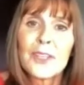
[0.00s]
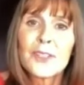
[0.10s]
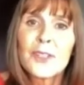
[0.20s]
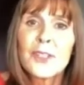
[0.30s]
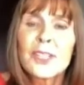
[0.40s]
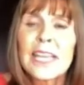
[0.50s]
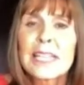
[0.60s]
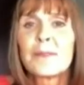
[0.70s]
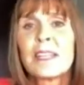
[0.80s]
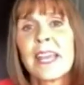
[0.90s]
Susie
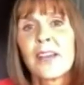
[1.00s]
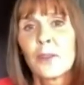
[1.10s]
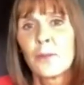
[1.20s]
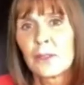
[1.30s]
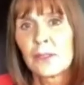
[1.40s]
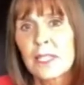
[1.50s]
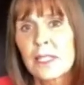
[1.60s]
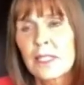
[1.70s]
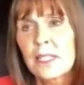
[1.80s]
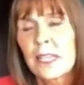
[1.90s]
has been in the health and
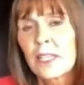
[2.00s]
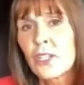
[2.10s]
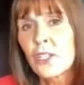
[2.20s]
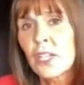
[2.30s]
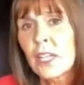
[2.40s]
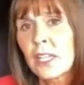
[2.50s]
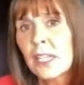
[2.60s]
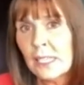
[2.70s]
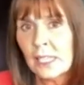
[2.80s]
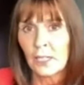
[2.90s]
wellness
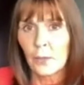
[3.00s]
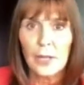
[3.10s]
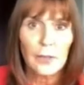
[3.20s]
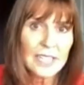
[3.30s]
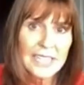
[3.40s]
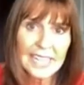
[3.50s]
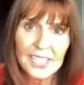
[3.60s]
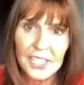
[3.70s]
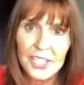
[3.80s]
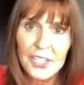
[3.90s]
industry well over
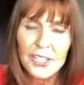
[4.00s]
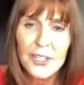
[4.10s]
10 years.